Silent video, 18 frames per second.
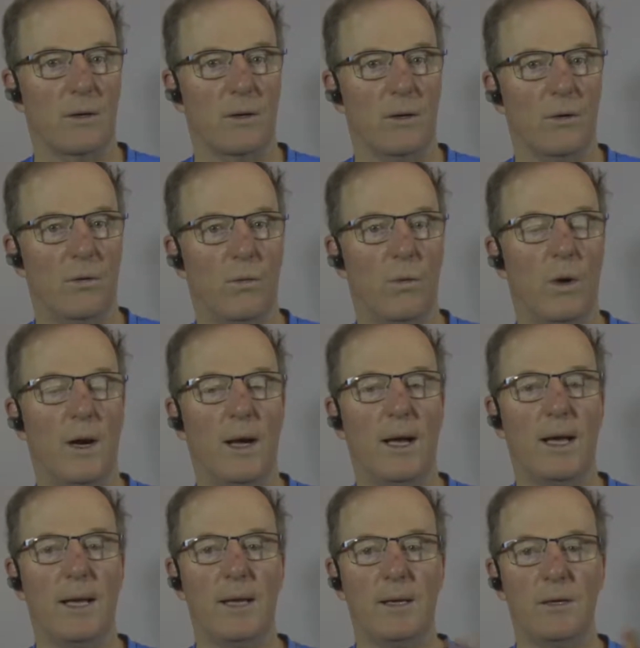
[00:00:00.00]

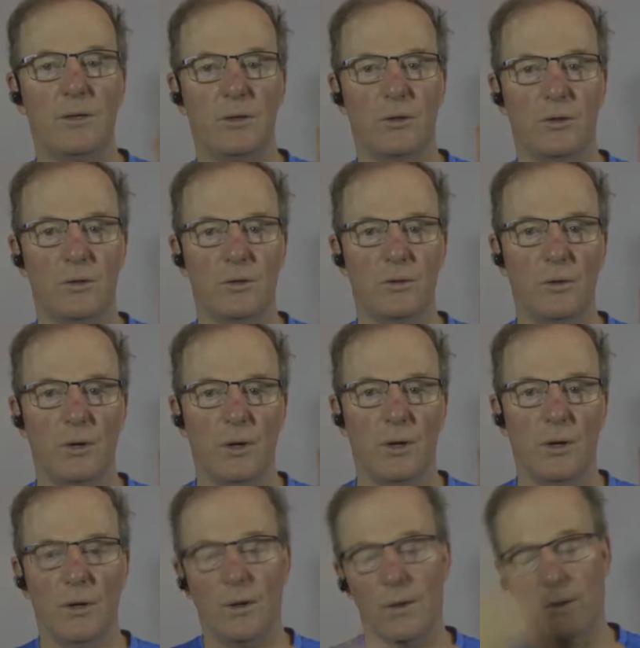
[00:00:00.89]
Why do
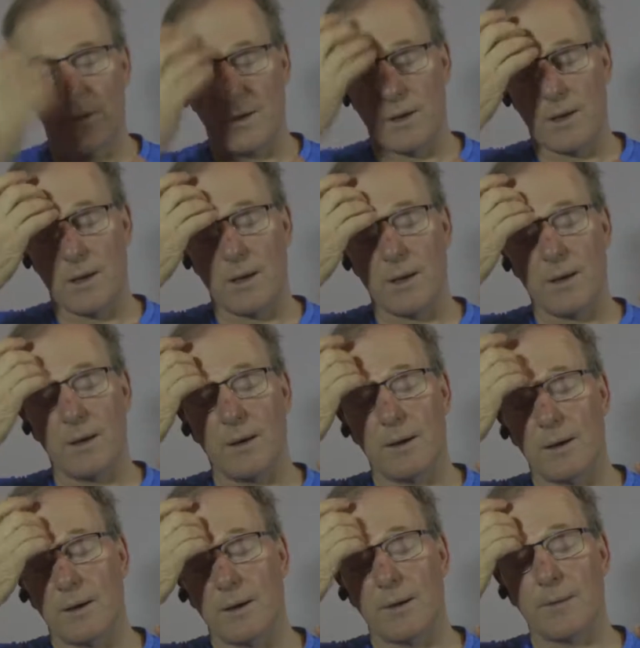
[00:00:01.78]
the
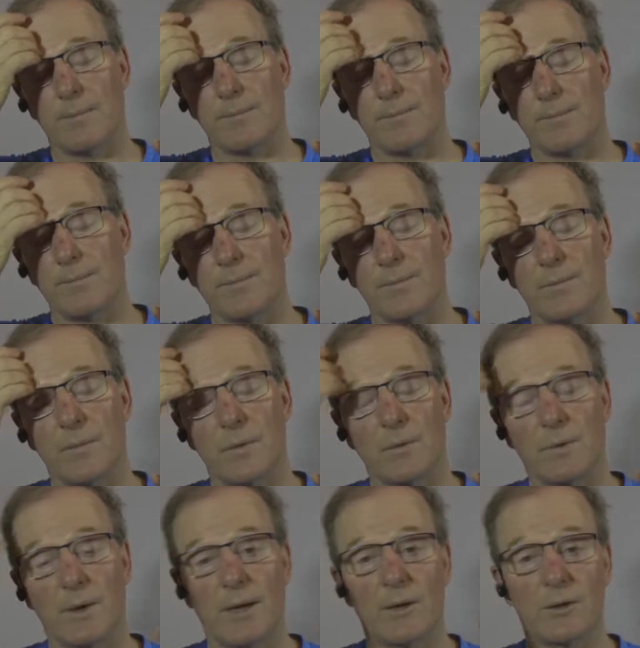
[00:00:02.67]

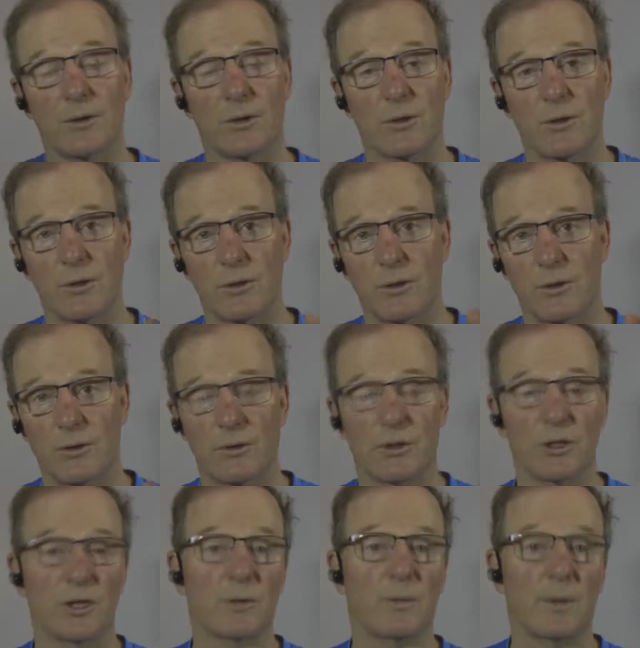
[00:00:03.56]
writers to the
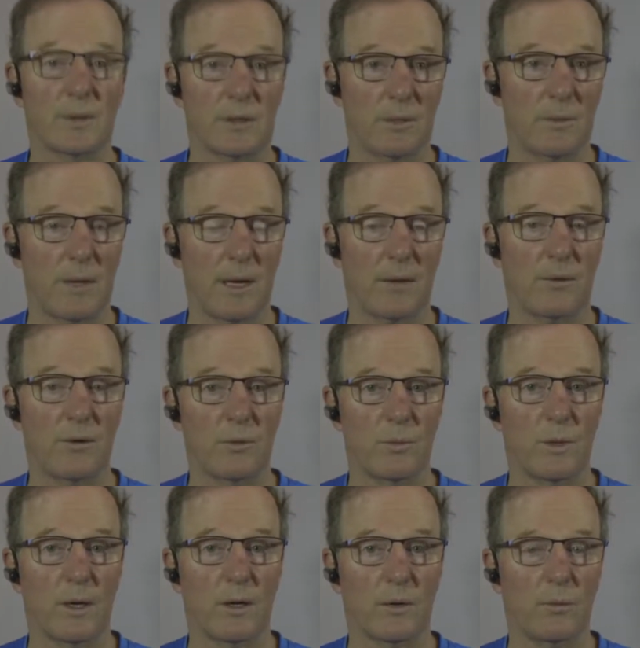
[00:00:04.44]
Jews, especially Matthew
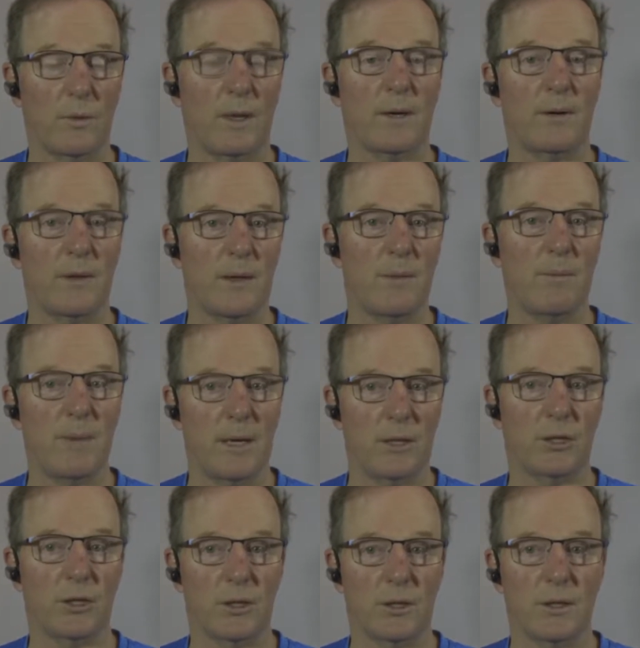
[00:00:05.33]
and Mark, why do they
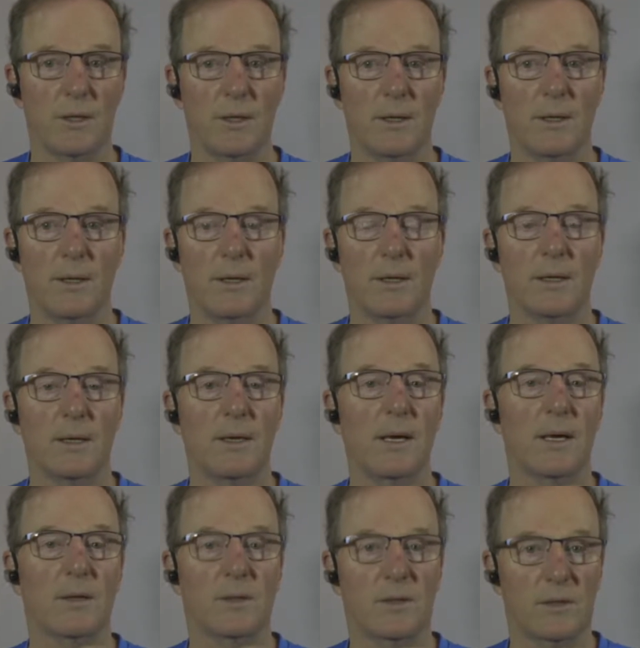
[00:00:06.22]
mention
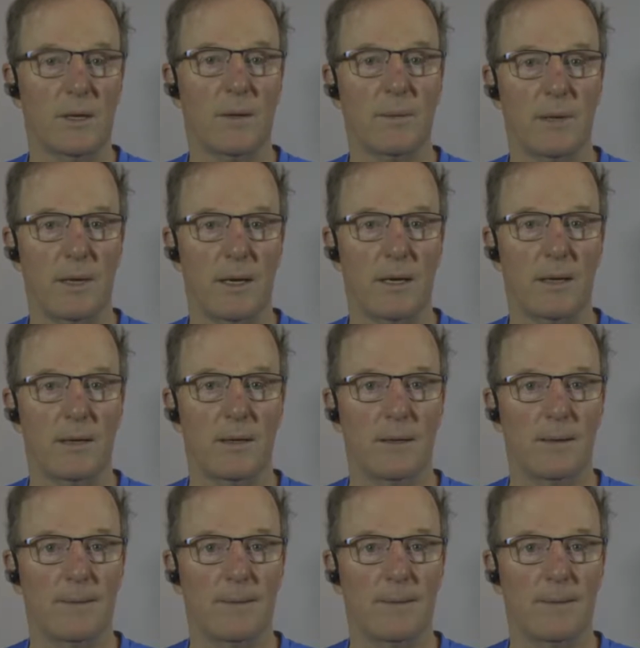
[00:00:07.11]
Gethsemane?